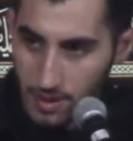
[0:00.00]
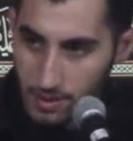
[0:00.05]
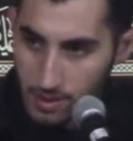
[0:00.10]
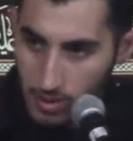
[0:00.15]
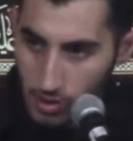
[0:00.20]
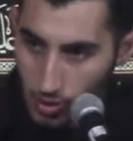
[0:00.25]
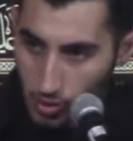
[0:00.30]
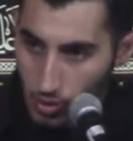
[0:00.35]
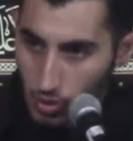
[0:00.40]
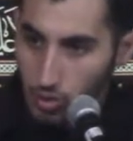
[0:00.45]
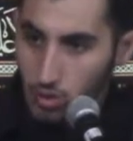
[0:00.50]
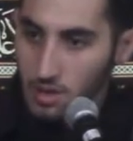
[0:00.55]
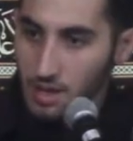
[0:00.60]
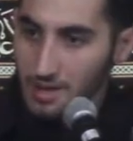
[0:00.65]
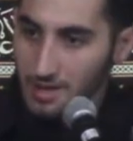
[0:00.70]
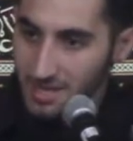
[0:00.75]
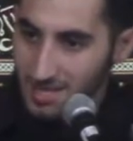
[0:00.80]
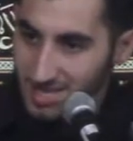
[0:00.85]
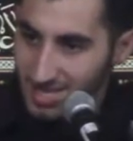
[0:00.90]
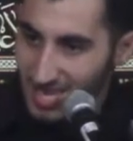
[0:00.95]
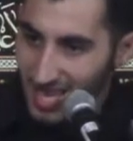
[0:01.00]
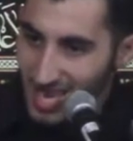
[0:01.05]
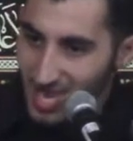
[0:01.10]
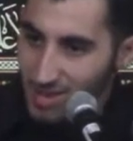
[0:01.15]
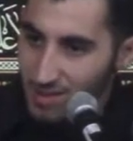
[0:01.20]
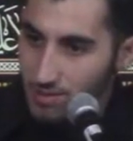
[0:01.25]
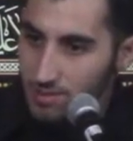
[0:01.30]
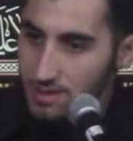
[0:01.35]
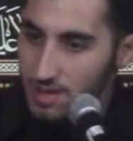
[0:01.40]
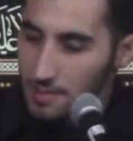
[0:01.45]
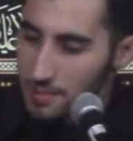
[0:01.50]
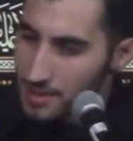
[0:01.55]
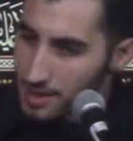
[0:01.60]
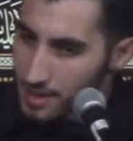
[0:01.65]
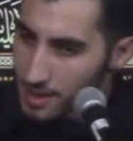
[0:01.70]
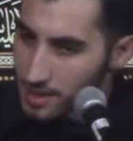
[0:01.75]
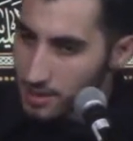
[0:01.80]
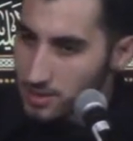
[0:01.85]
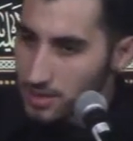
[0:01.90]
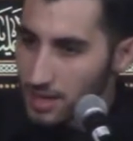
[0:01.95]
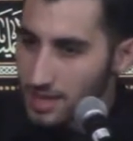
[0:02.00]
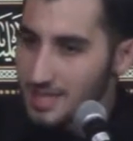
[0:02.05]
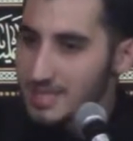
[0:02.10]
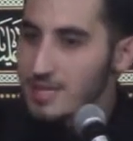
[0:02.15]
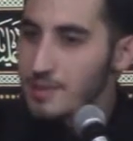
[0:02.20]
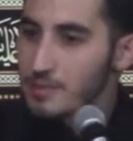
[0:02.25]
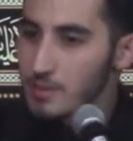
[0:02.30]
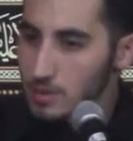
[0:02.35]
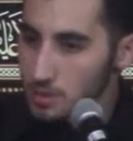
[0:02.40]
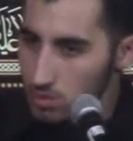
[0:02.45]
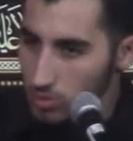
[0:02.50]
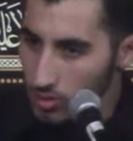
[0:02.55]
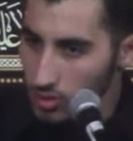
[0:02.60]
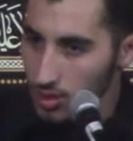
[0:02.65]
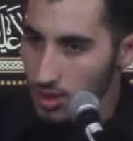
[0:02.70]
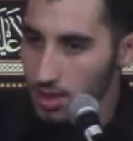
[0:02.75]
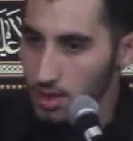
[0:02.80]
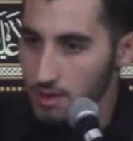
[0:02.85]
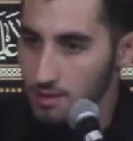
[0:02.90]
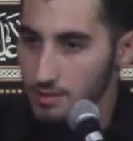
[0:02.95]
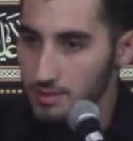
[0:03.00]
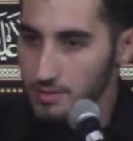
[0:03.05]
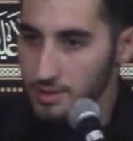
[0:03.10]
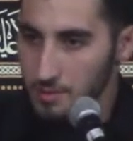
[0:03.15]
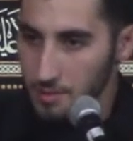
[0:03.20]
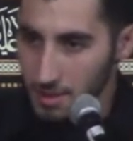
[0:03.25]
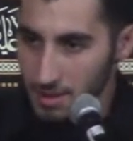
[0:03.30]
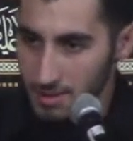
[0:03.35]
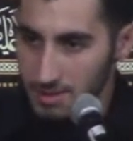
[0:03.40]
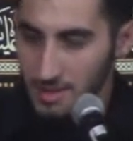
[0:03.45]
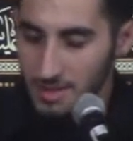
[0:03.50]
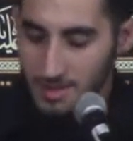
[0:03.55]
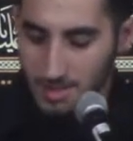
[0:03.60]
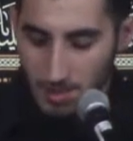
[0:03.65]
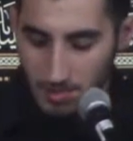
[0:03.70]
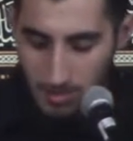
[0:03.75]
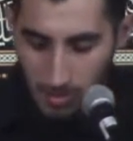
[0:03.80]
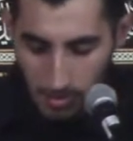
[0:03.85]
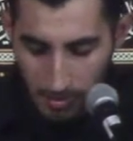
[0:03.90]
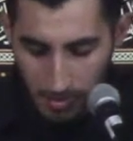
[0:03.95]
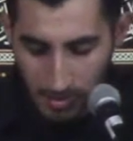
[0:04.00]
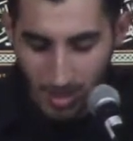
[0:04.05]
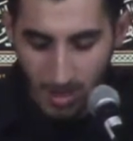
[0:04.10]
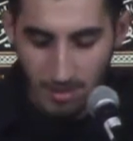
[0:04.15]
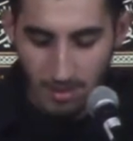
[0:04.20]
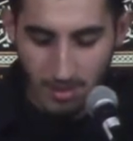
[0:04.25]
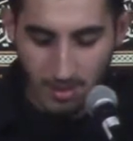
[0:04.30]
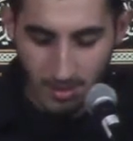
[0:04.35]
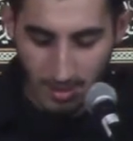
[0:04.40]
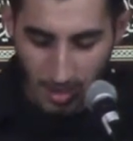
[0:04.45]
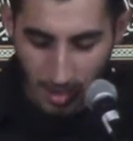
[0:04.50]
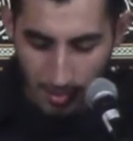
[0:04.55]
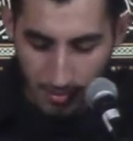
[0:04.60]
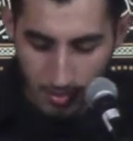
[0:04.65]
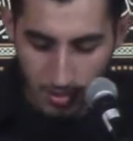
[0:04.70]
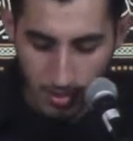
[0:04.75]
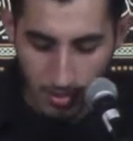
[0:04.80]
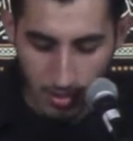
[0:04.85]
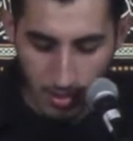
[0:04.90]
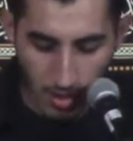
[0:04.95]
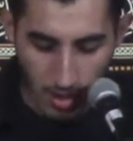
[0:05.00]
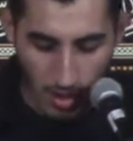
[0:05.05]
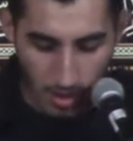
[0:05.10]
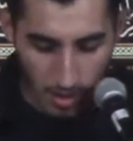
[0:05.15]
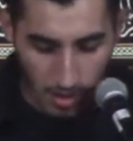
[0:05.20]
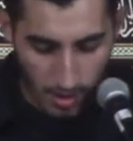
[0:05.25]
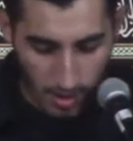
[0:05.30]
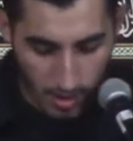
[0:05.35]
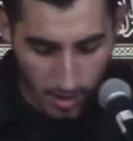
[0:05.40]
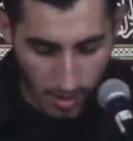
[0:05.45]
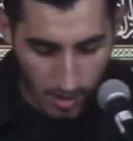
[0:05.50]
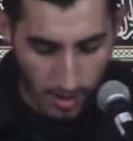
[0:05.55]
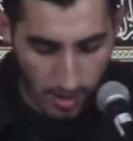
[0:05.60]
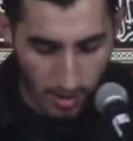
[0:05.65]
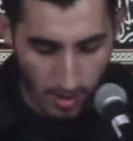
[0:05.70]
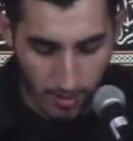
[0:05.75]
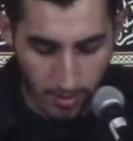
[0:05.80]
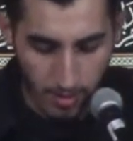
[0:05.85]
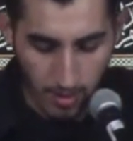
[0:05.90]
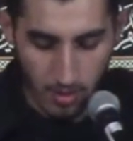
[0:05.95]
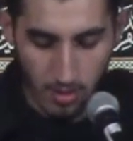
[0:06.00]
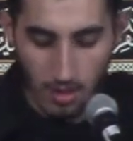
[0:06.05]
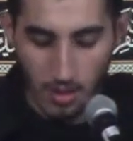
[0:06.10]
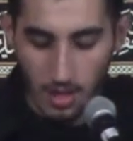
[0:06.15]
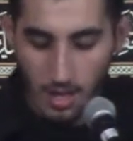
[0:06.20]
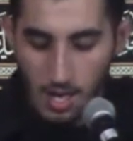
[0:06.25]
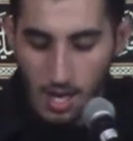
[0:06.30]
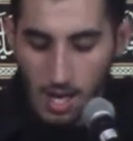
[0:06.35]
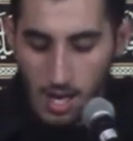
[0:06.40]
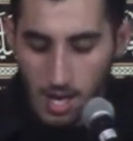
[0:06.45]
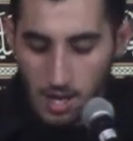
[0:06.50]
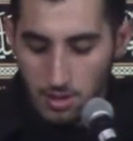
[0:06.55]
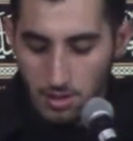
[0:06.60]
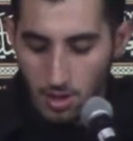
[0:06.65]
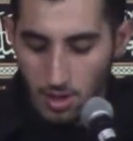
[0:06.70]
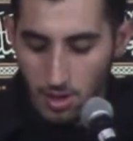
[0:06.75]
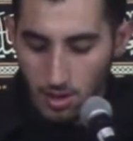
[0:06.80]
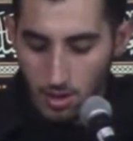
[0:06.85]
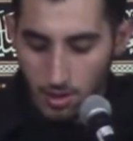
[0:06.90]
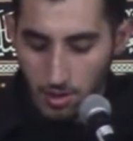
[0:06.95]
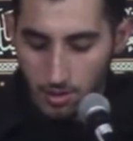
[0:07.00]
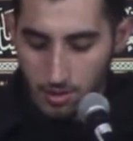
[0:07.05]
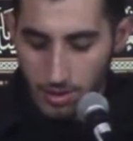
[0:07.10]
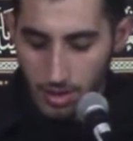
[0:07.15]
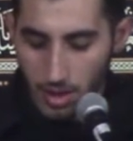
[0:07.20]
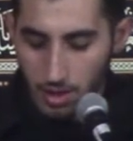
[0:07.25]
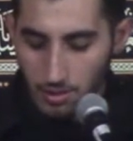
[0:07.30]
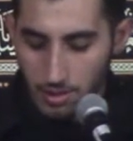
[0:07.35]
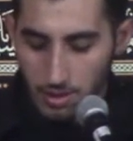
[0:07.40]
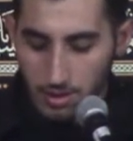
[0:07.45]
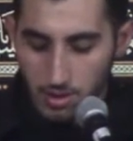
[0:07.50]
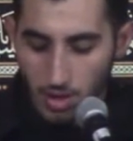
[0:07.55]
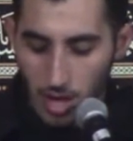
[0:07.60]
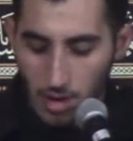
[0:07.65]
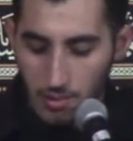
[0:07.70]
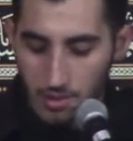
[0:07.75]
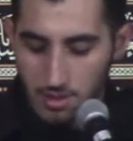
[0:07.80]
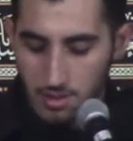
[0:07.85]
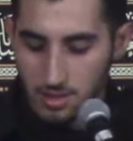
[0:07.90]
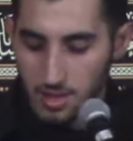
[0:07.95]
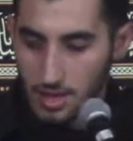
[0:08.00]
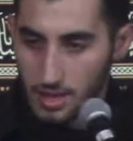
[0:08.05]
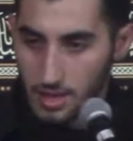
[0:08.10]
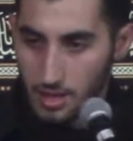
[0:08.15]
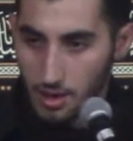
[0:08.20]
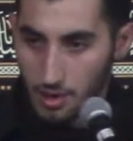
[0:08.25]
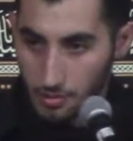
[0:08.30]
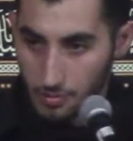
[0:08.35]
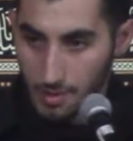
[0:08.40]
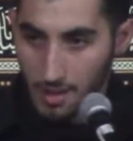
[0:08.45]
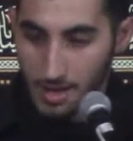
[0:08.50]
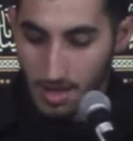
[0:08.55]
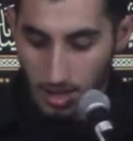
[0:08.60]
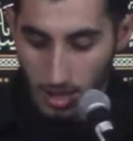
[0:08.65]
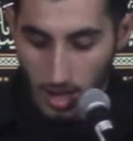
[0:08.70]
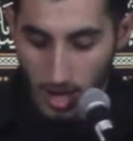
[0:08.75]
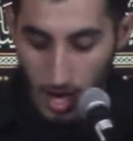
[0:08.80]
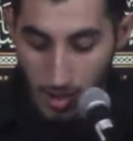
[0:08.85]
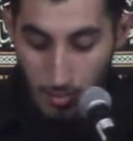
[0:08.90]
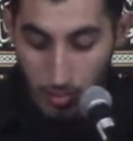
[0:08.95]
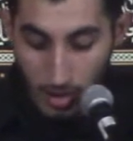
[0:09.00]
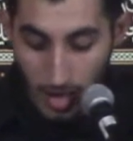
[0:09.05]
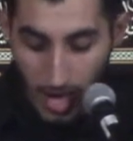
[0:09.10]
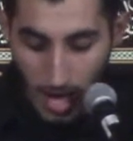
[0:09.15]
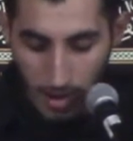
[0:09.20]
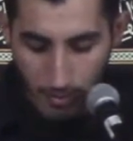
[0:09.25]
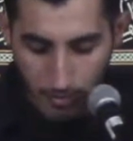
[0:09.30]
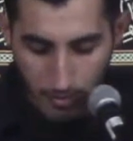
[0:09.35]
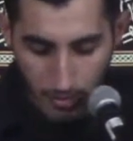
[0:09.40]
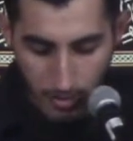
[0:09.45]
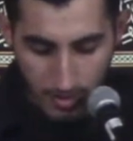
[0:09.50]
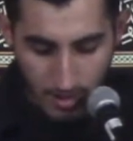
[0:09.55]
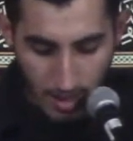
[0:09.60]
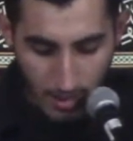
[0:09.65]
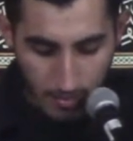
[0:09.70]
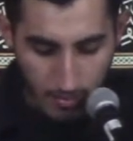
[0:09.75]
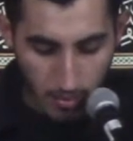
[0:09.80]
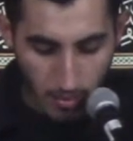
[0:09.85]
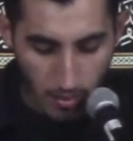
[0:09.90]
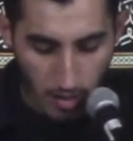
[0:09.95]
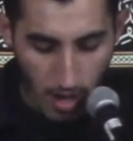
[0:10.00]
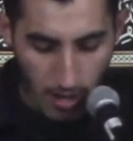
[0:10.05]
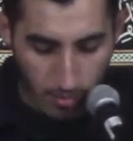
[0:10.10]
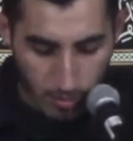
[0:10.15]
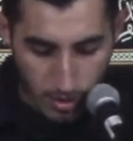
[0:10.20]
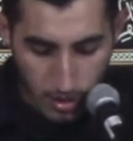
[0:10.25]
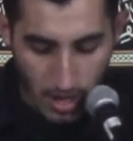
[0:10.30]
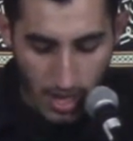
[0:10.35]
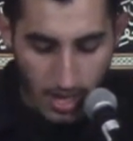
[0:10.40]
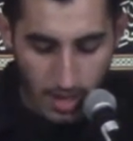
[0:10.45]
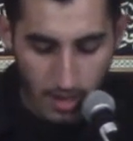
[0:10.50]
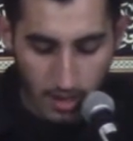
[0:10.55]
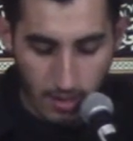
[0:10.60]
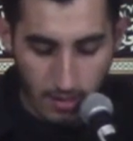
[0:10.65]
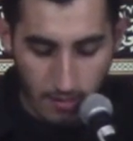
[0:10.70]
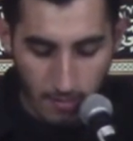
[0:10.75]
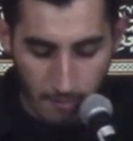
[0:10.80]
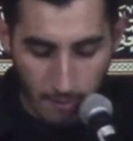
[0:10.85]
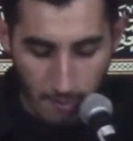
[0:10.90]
The youth and the slaves, they begin to accept Rasulullah. They begin to accept him, they begin to come to, uh, what do you call it? So the other tyrants like of Mecca, like Abu Lahab, for example, Abu Jahl,